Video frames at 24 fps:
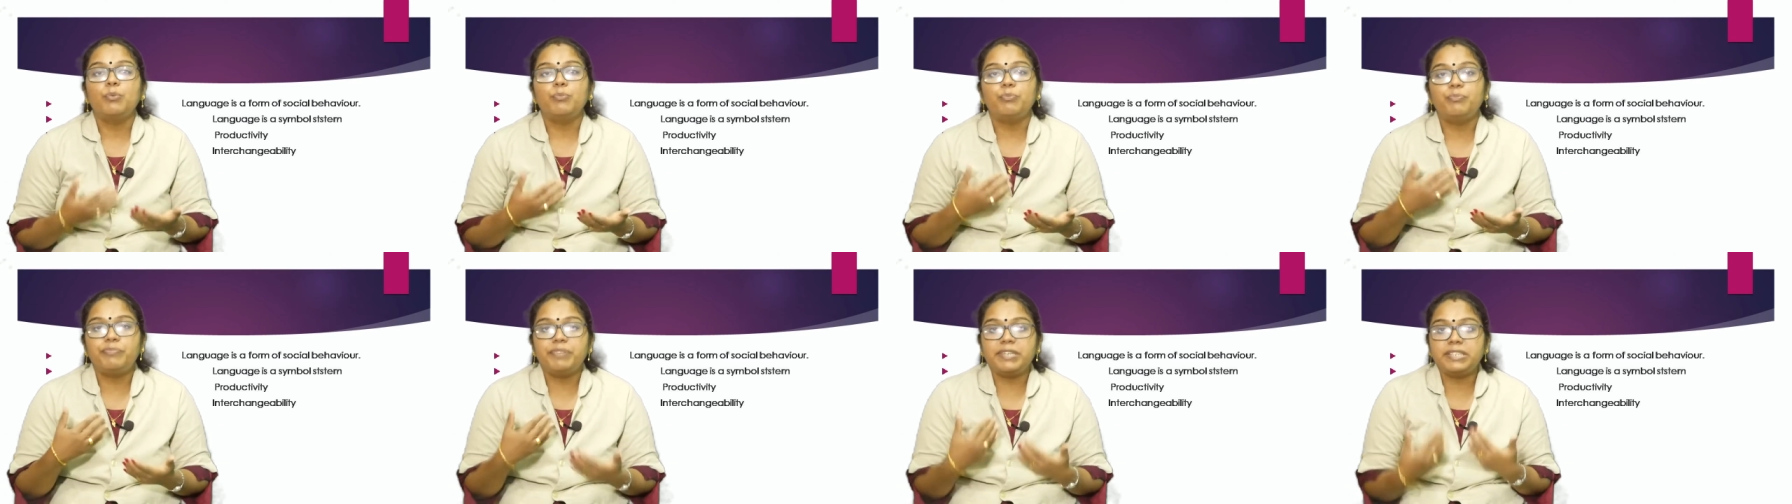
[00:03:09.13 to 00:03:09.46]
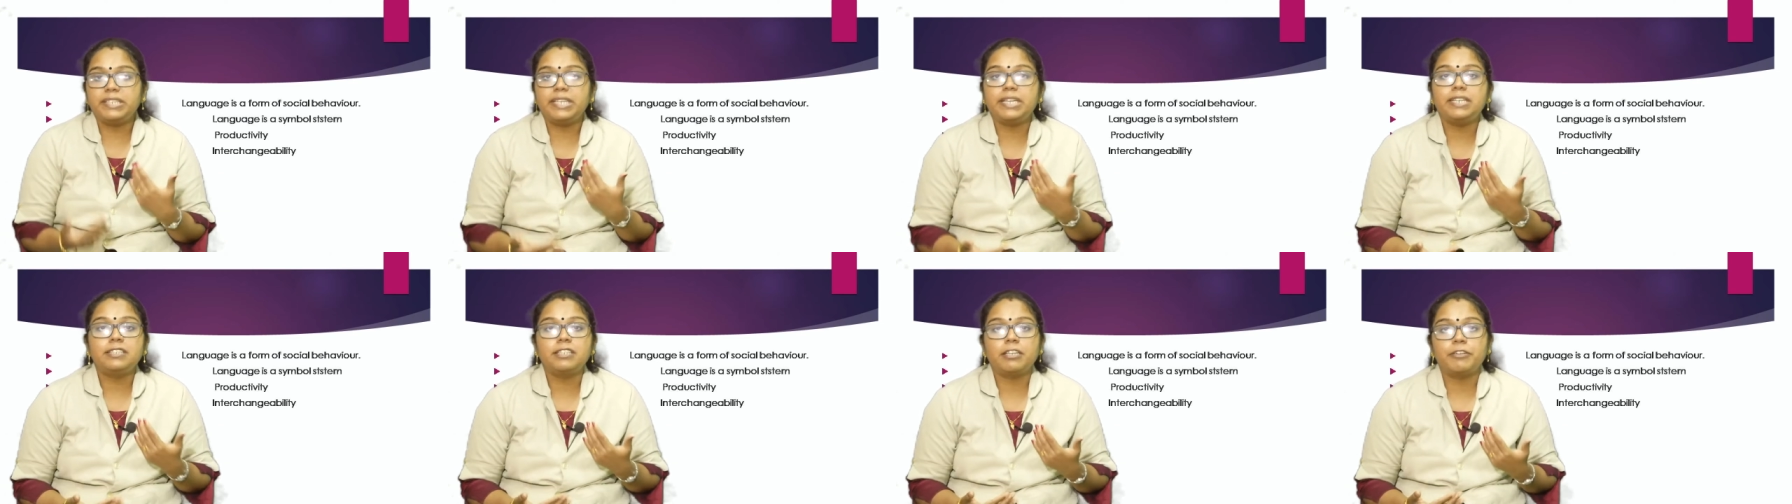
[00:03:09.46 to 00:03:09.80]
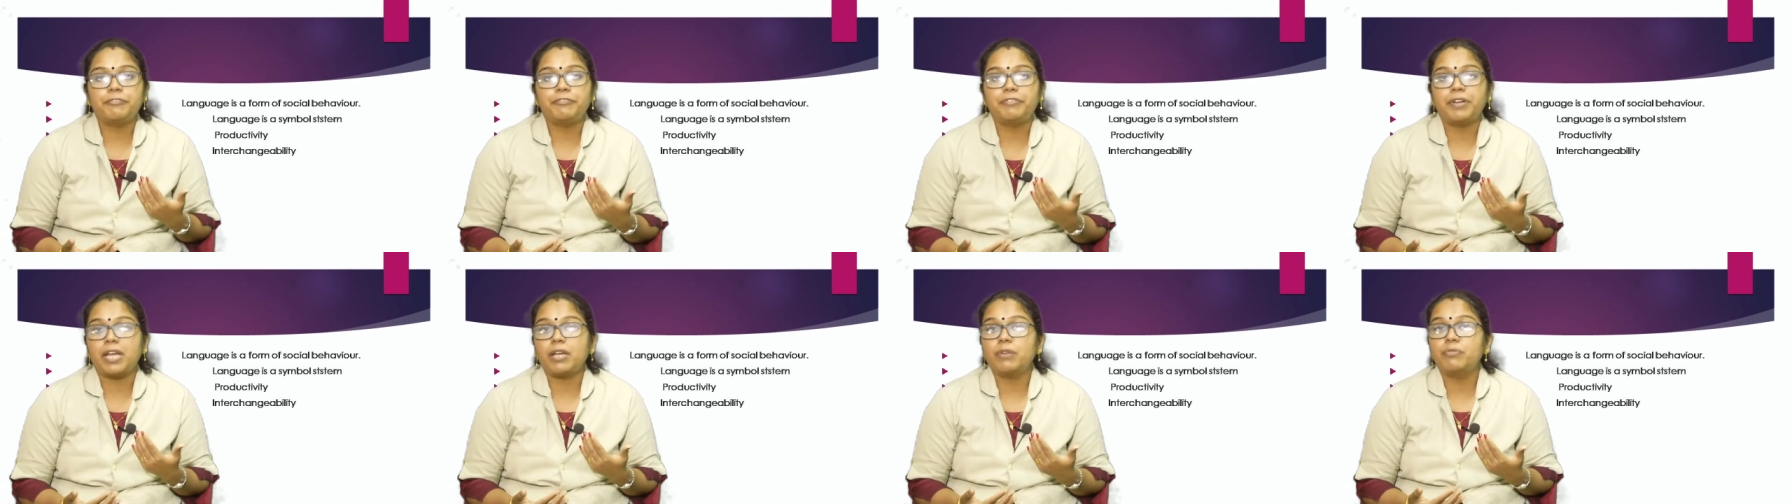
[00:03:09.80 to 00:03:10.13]
within the
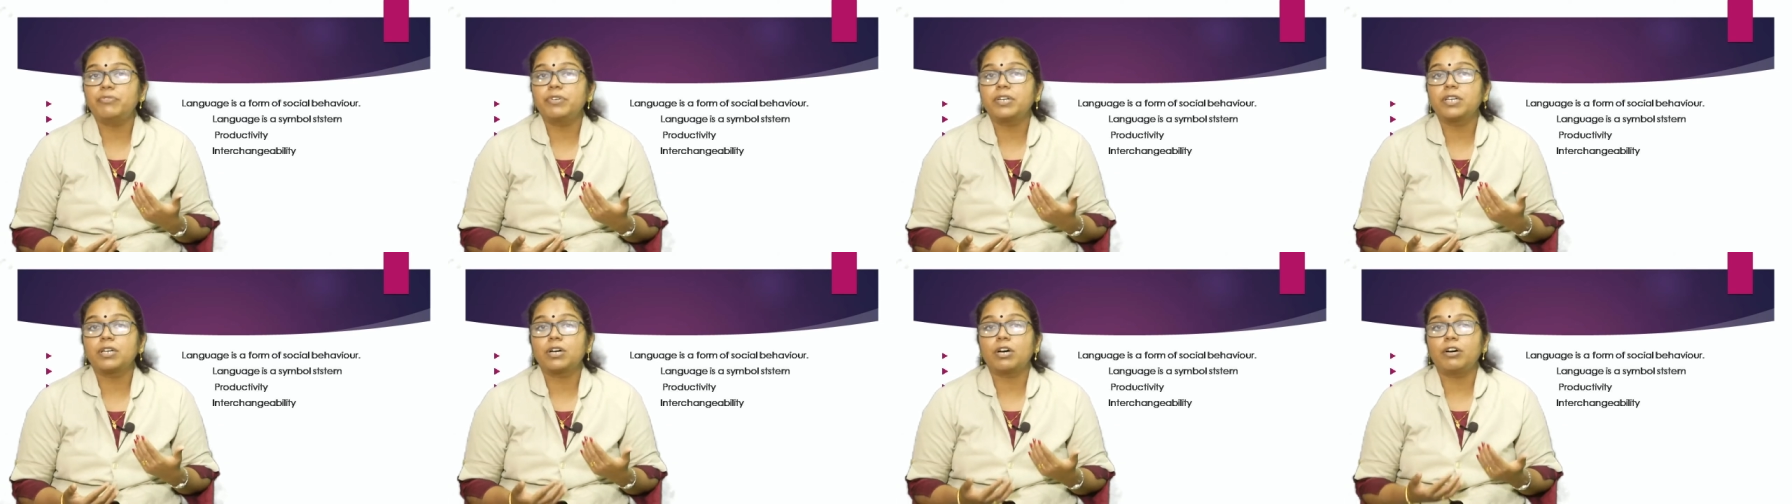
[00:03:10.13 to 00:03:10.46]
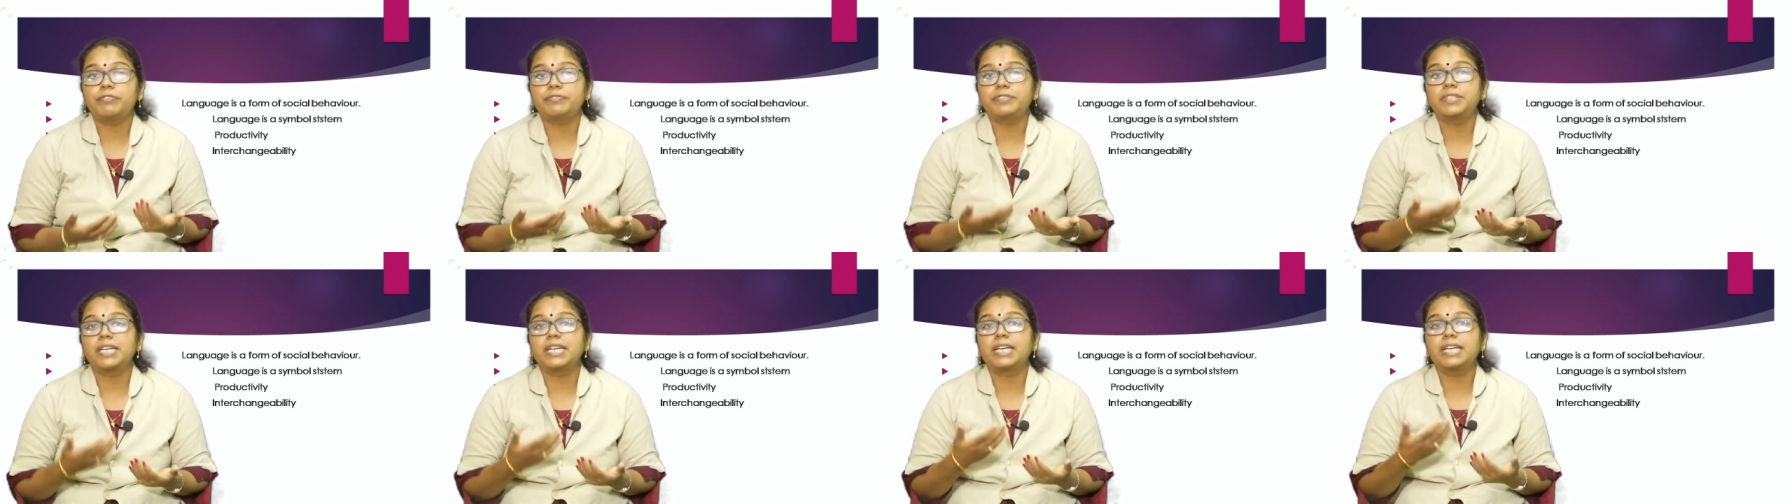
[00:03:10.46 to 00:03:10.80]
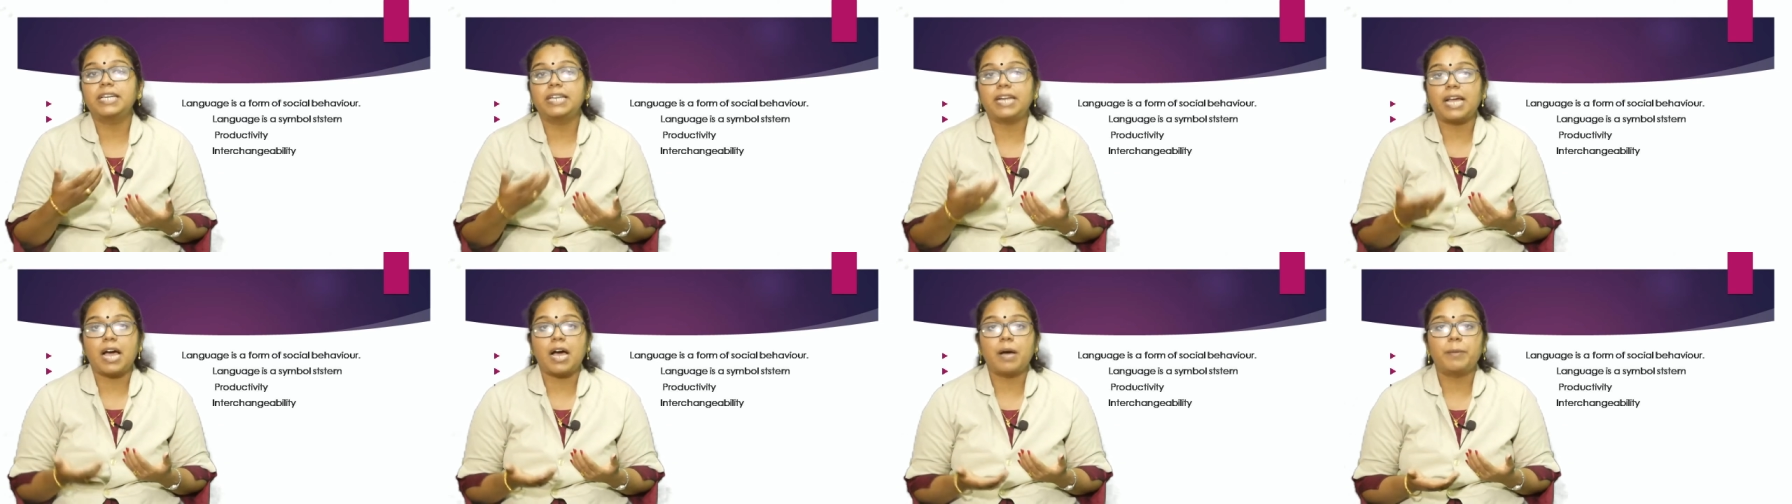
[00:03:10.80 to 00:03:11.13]
framework of the
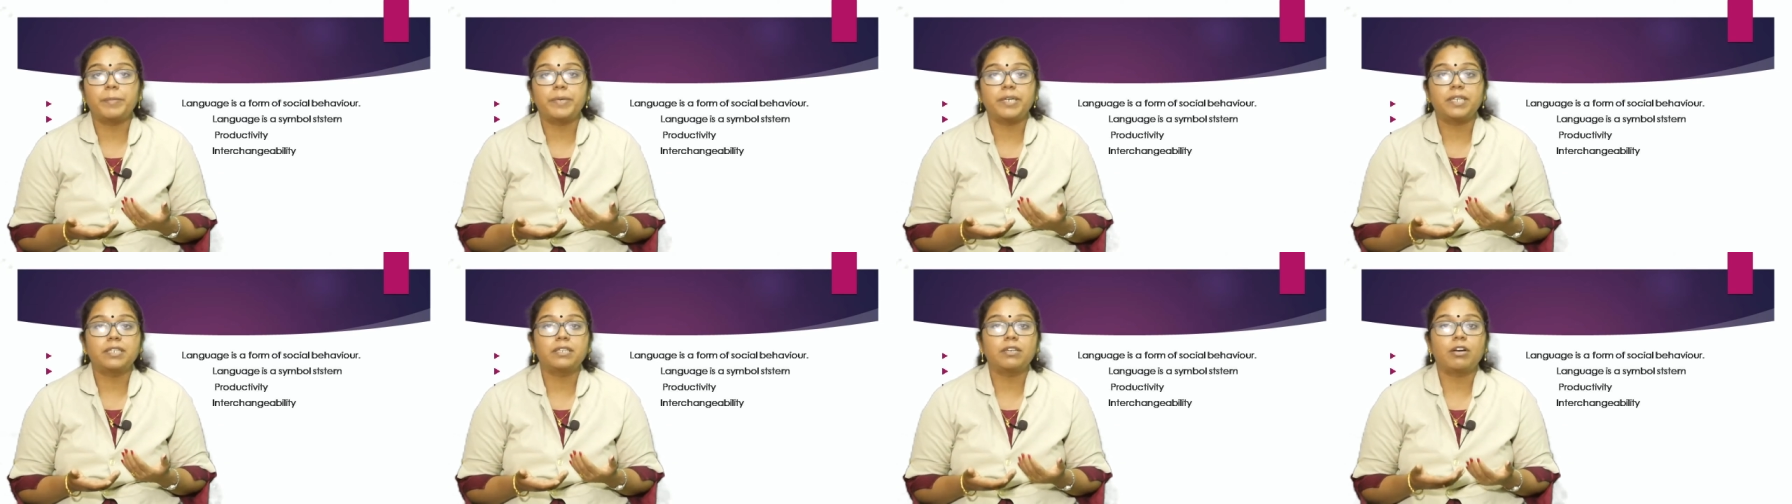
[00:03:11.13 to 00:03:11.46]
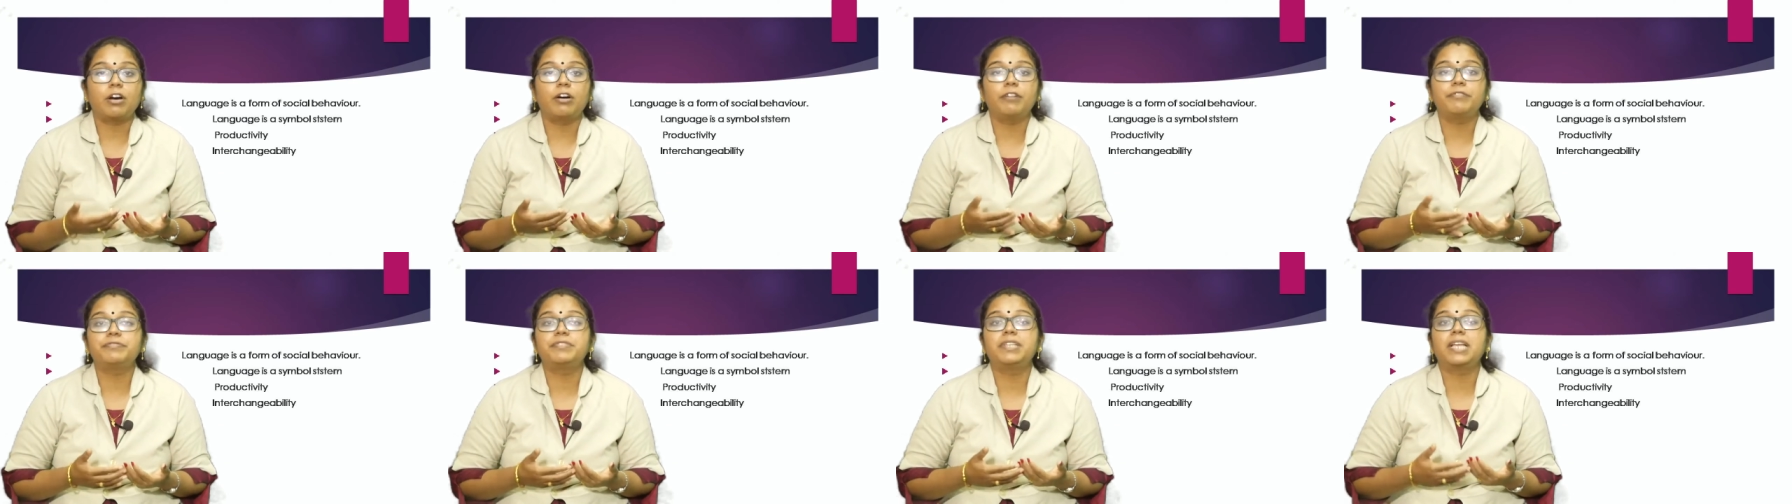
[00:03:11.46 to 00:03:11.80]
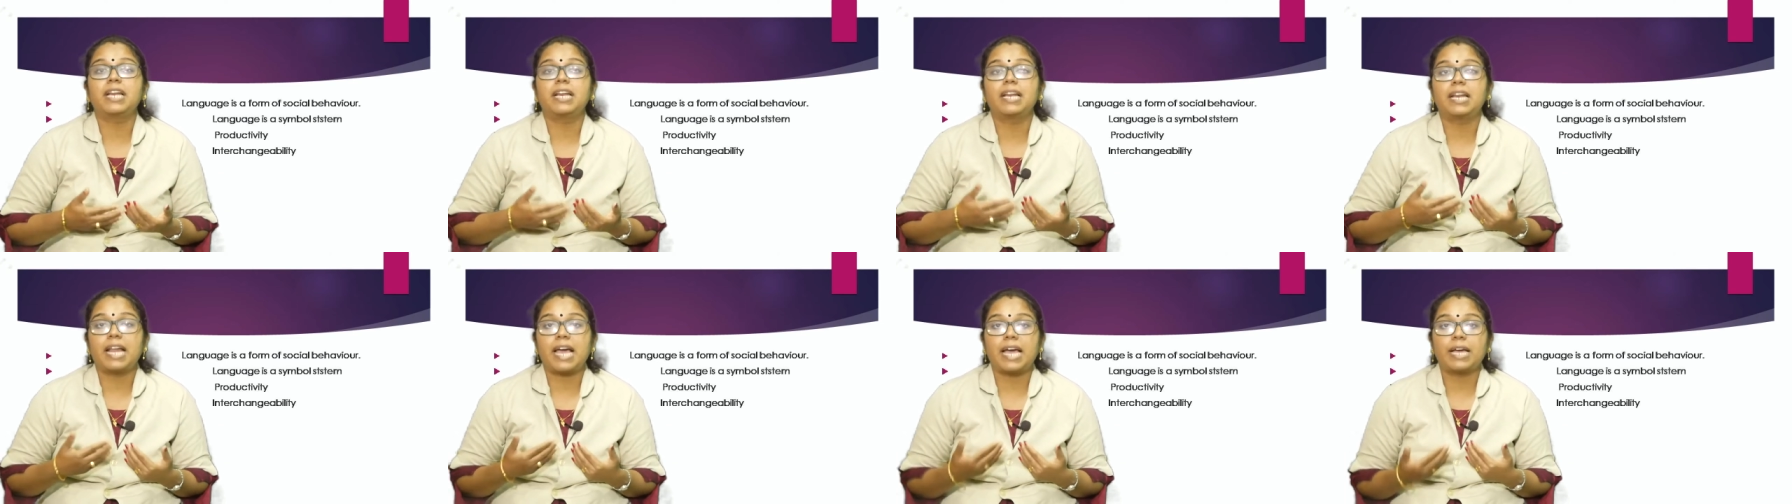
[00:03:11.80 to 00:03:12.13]
grammar of the
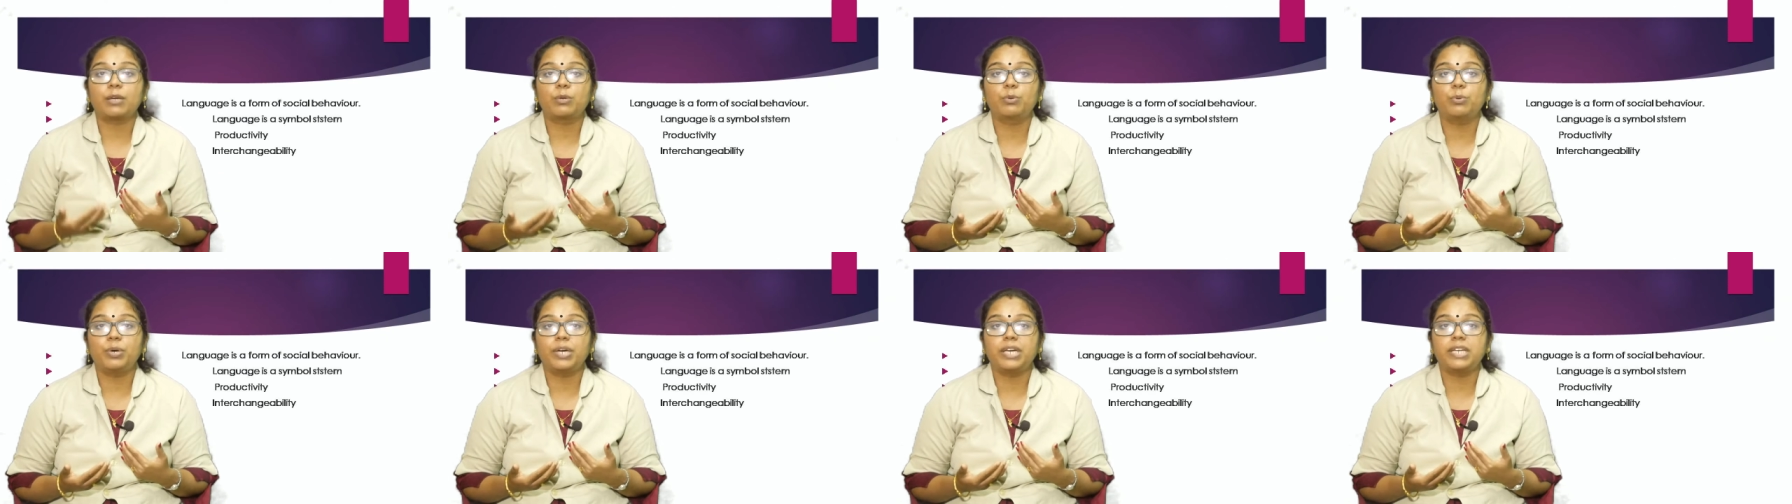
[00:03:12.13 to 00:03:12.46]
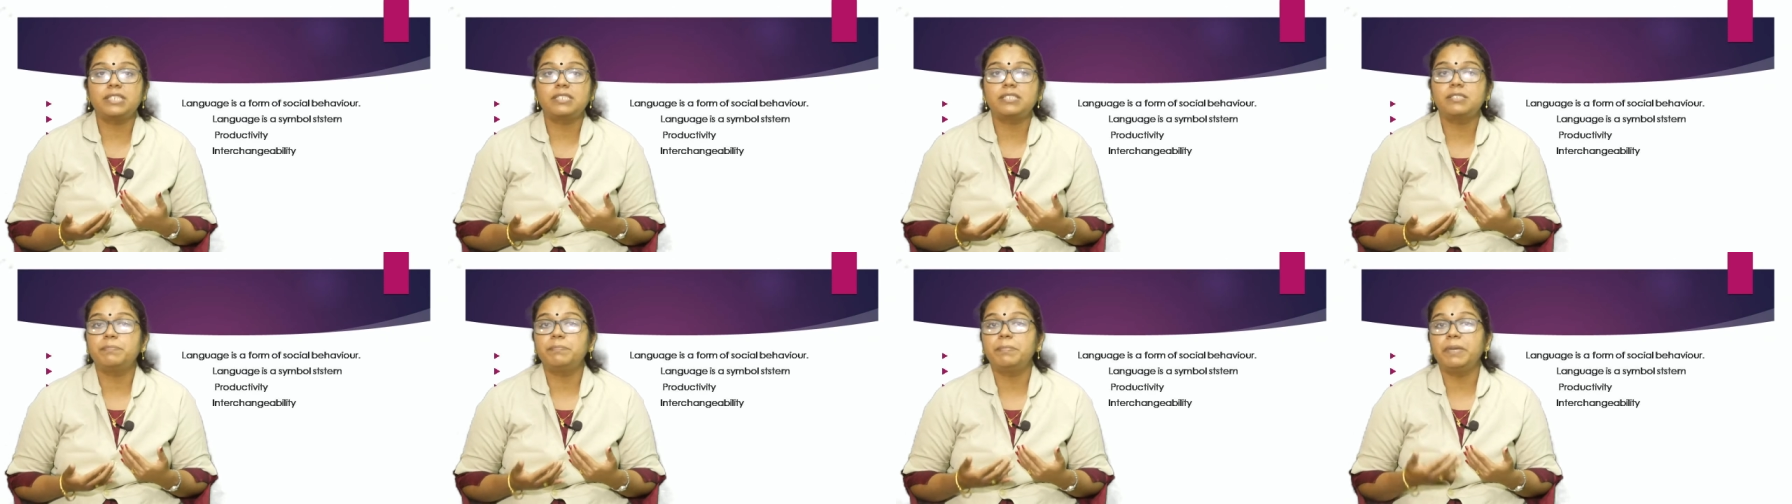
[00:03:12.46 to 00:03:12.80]
language